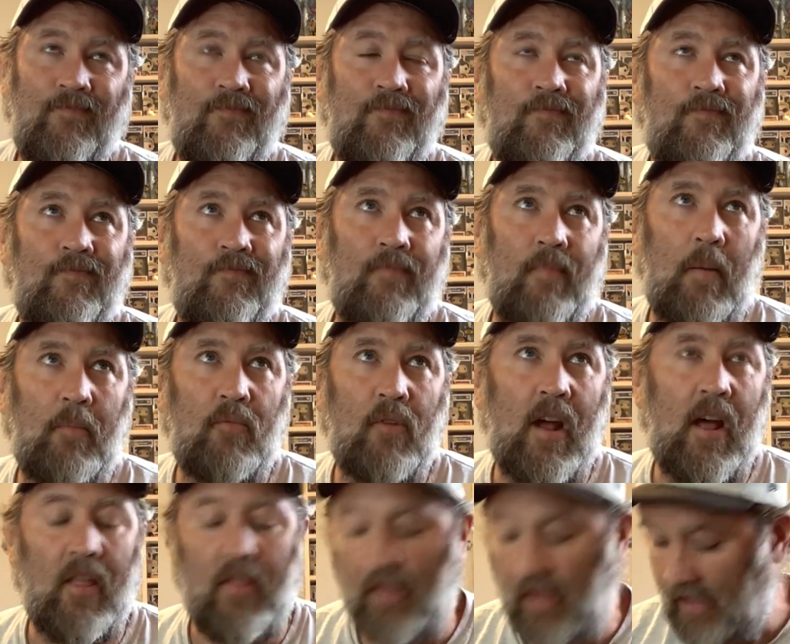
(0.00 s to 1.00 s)
I'm
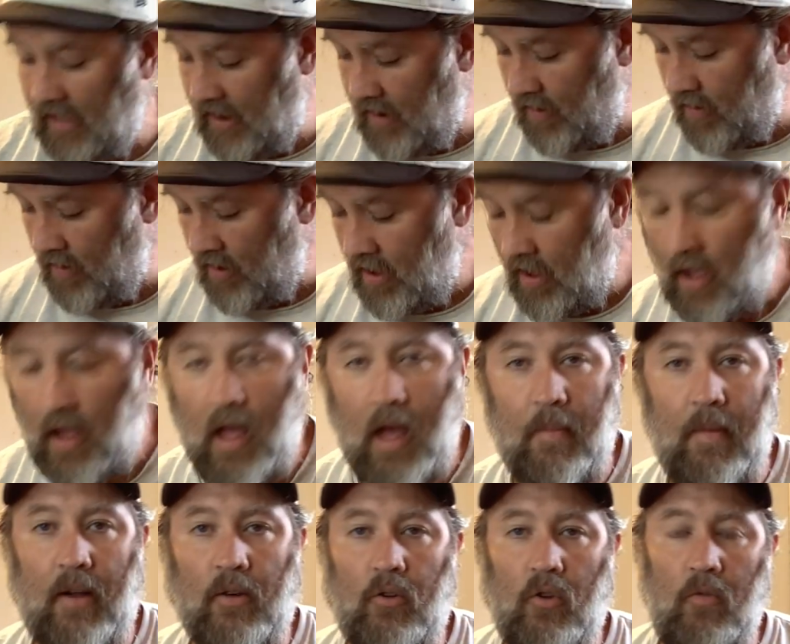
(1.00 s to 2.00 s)
trying to think here,
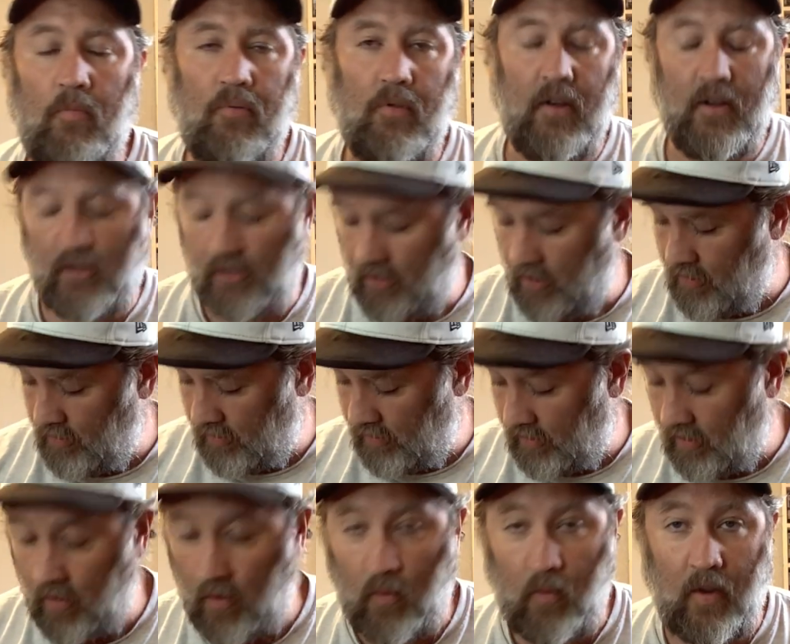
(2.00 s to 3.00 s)
about 2+ years
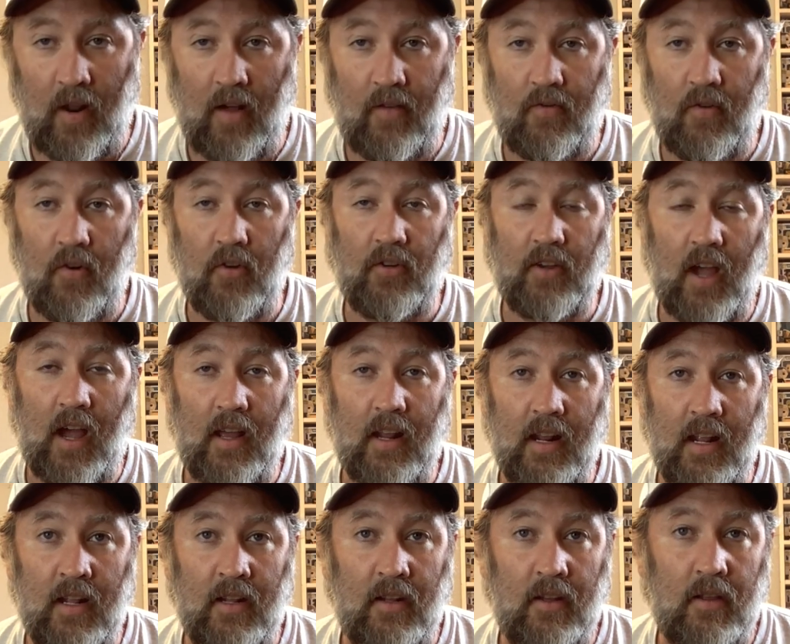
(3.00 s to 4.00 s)
ago when I first got
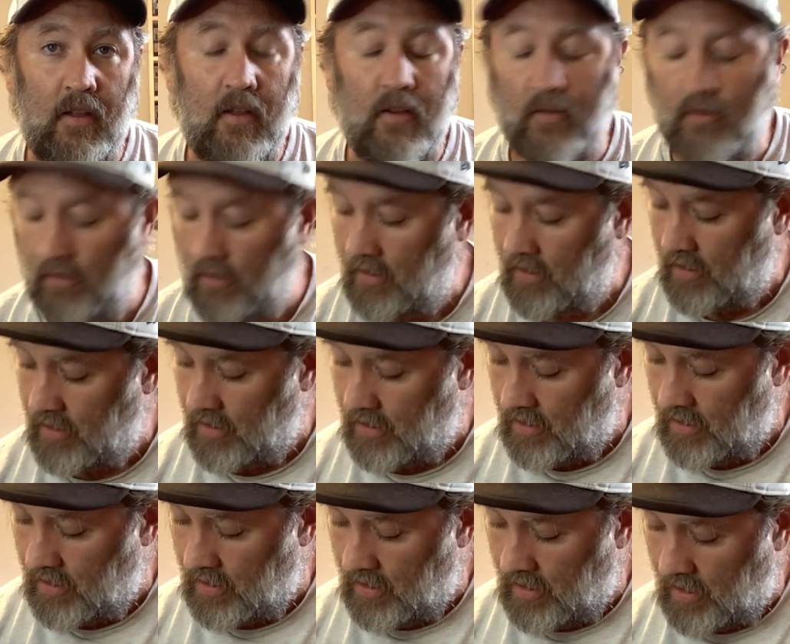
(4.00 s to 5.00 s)
into this.
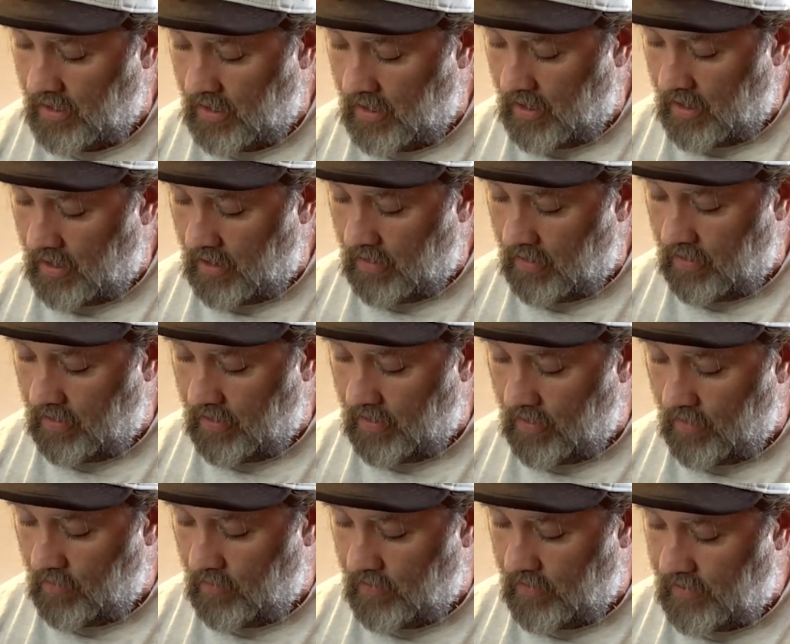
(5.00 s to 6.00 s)

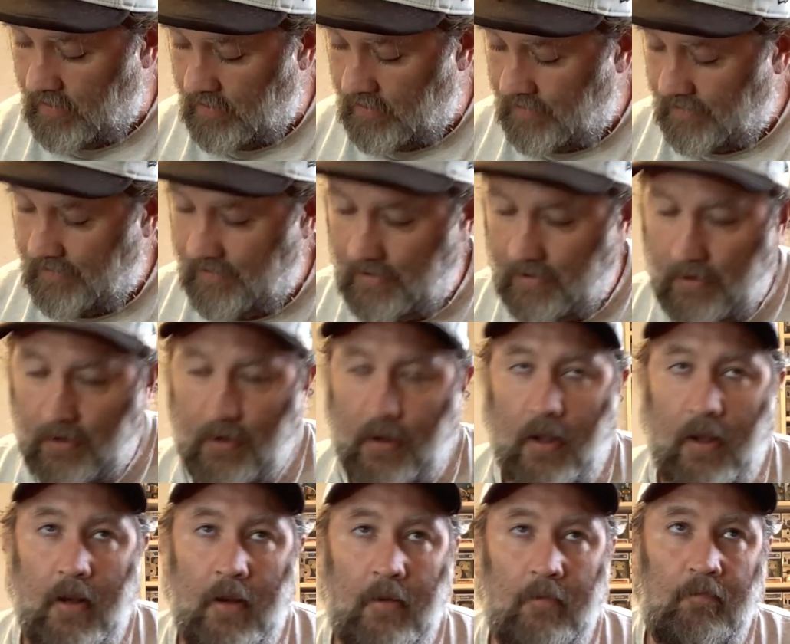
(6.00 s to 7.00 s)
There was,
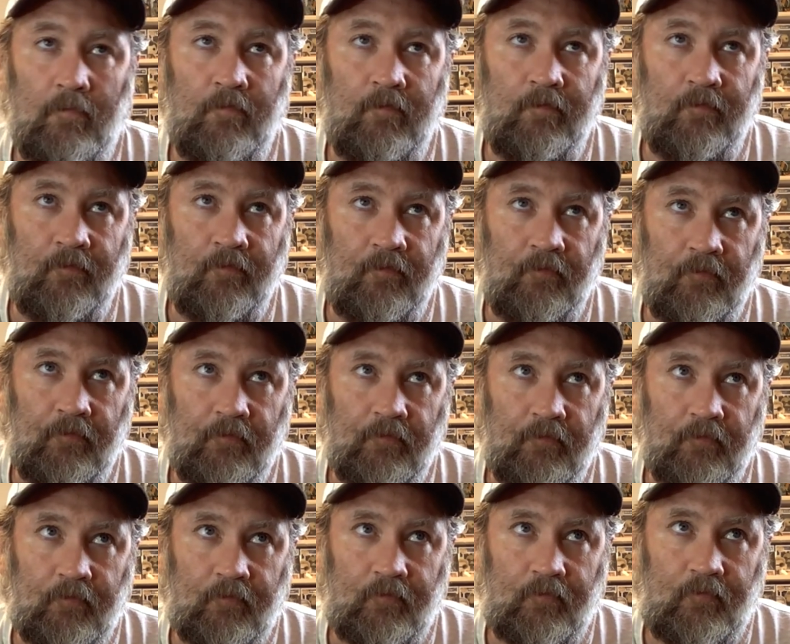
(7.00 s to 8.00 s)

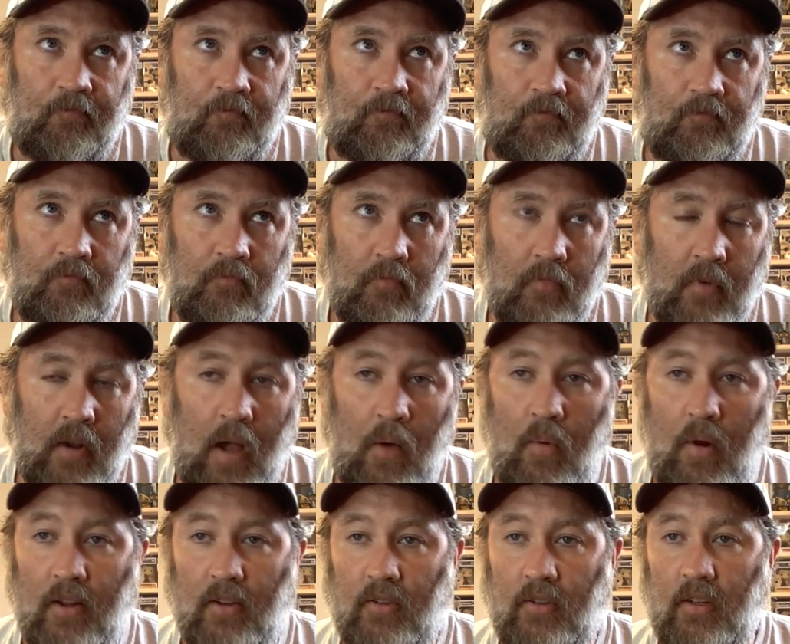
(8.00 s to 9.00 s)
I
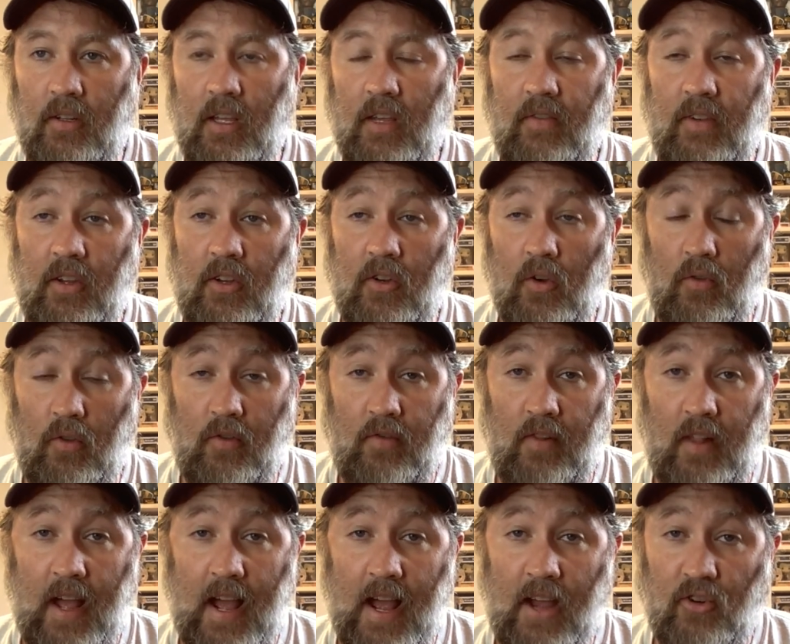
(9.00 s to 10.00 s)
watched a TV show, The
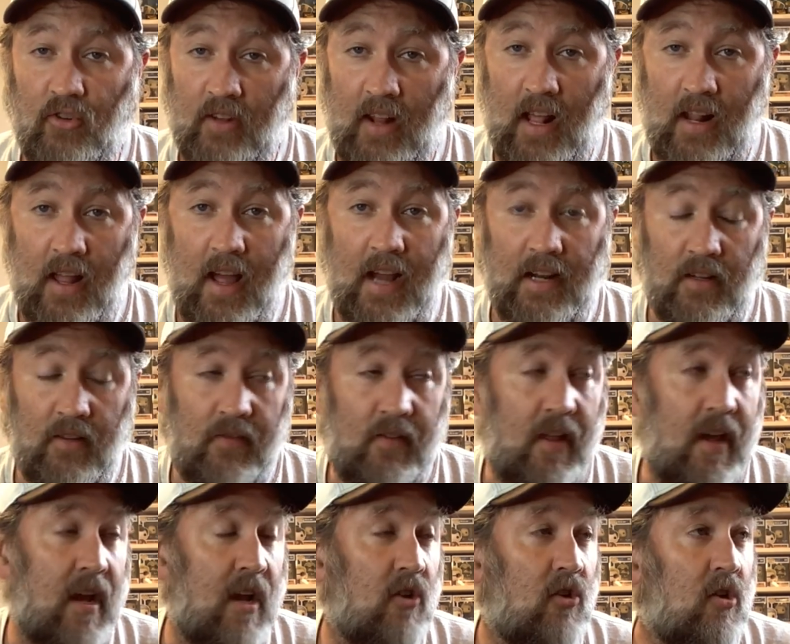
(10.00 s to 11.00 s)
Flash, and I liked The
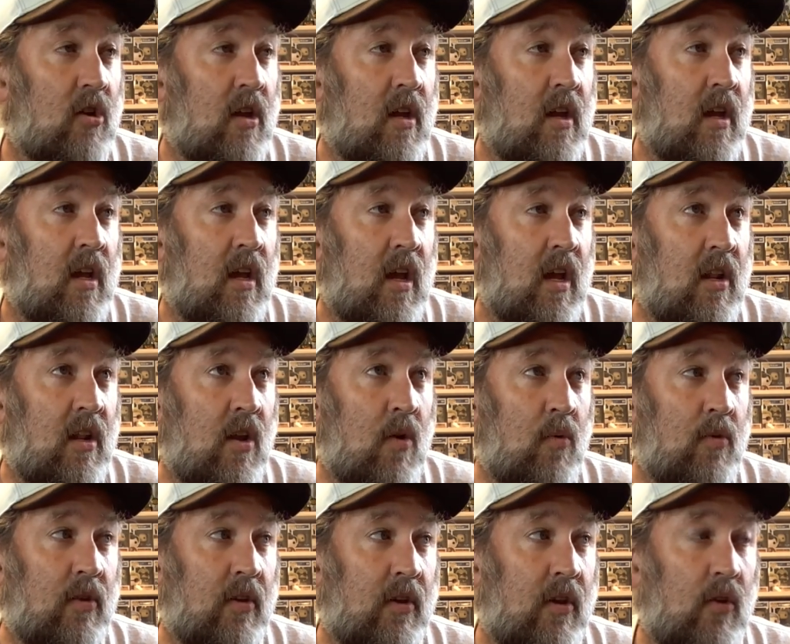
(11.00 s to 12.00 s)
Flash. And there
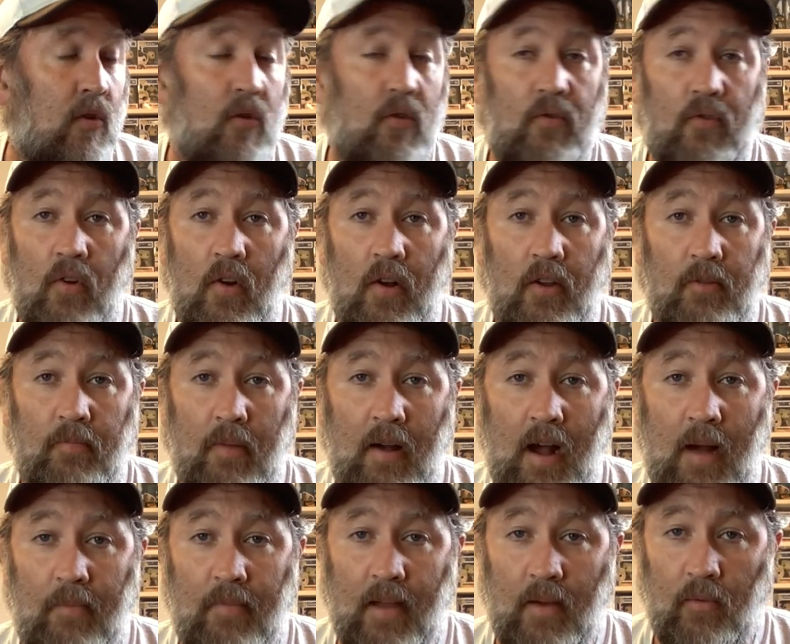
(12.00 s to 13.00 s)
was a Killer Frost
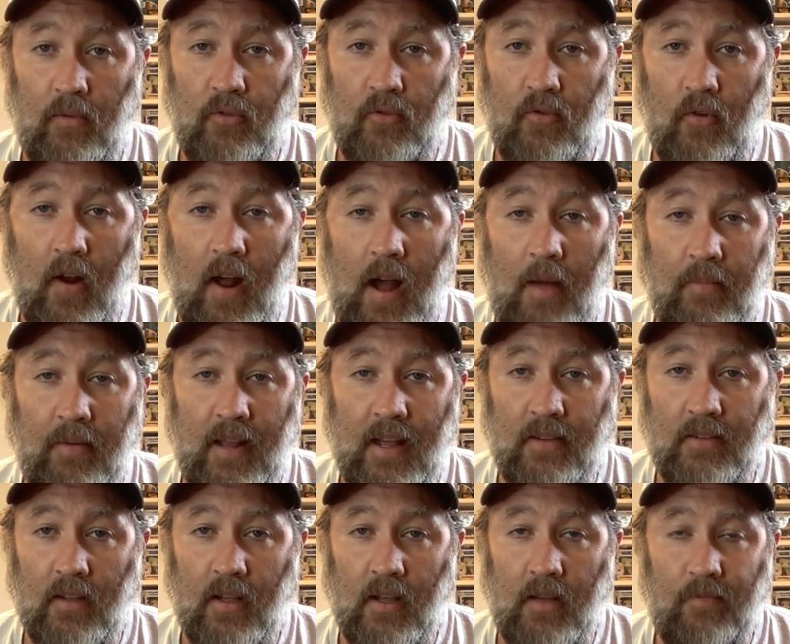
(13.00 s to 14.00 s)
pop that was dropped
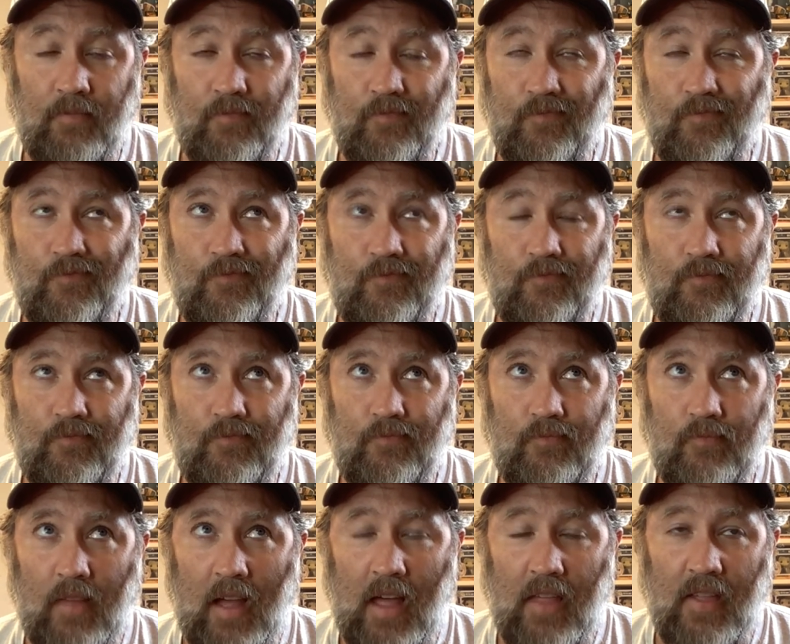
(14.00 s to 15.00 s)
as
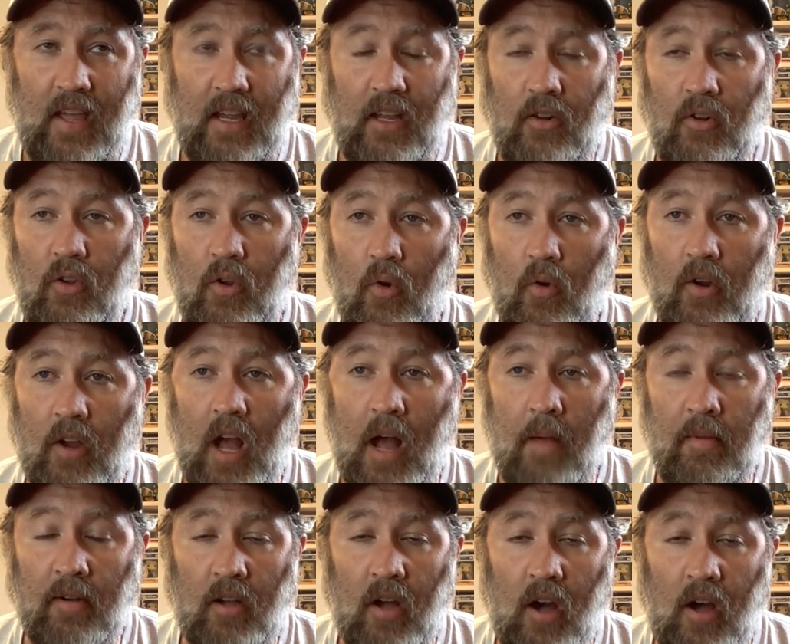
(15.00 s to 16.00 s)
a New York
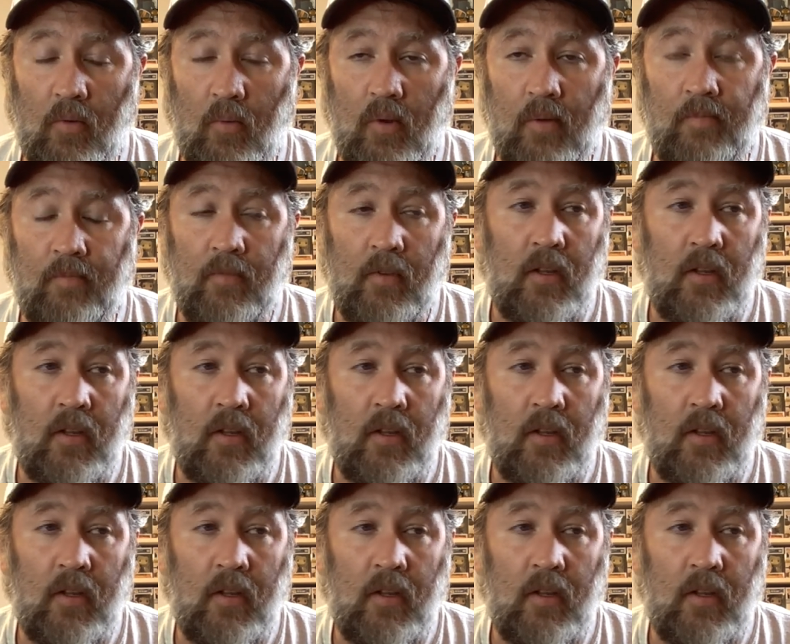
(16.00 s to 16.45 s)
Comic Con one.